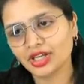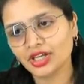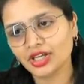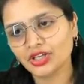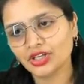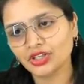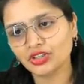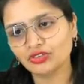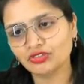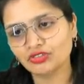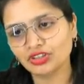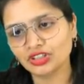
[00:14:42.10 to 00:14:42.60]

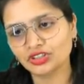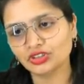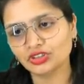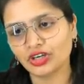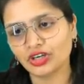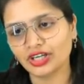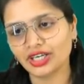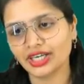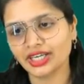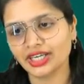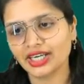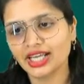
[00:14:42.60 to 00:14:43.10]
you will
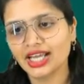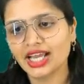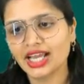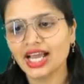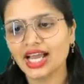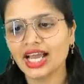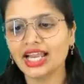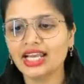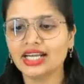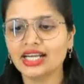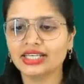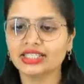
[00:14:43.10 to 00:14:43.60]
join it.
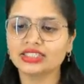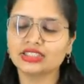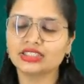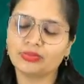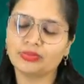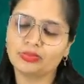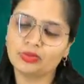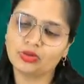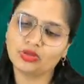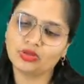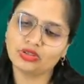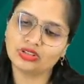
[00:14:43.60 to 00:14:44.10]
And let us
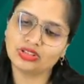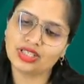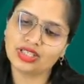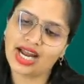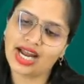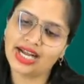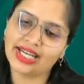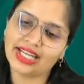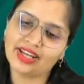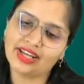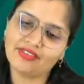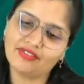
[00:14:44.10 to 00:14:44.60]
suppose
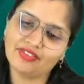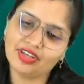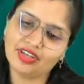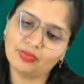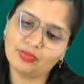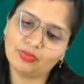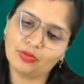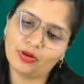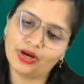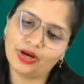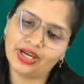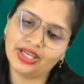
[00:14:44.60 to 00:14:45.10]
at every
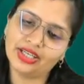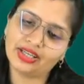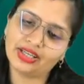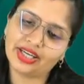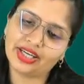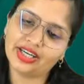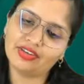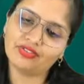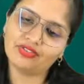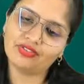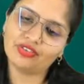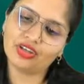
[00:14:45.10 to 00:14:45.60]
point
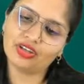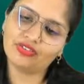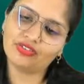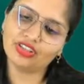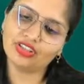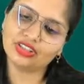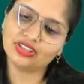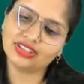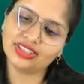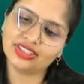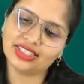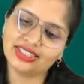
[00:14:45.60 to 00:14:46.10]
rainfall
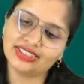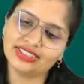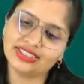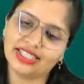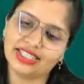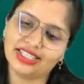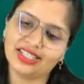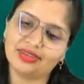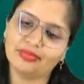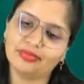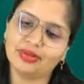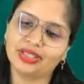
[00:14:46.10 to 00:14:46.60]
was 10
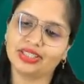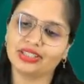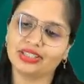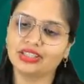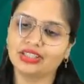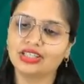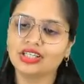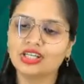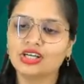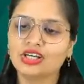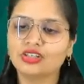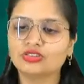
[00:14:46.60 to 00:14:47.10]
centimeter.
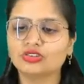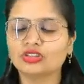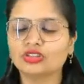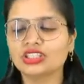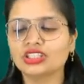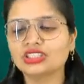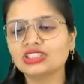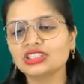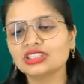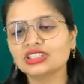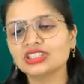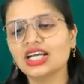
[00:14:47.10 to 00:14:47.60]
So
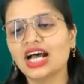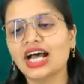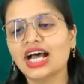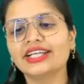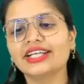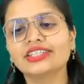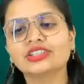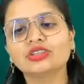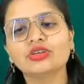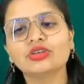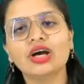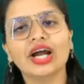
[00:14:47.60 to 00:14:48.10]
this is the
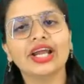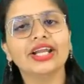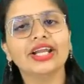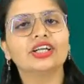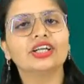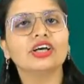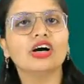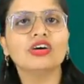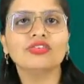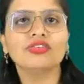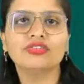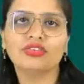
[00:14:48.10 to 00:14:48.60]
isohyt
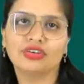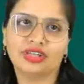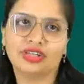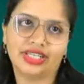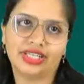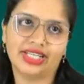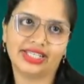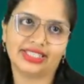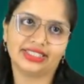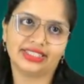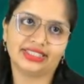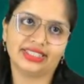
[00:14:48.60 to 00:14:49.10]
of
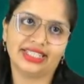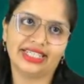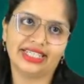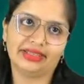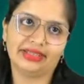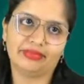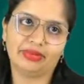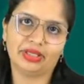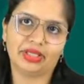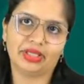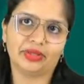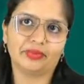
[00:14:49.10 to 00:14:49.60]
10
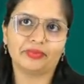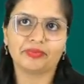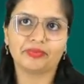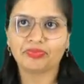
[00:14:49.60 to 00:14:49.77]
centimeter.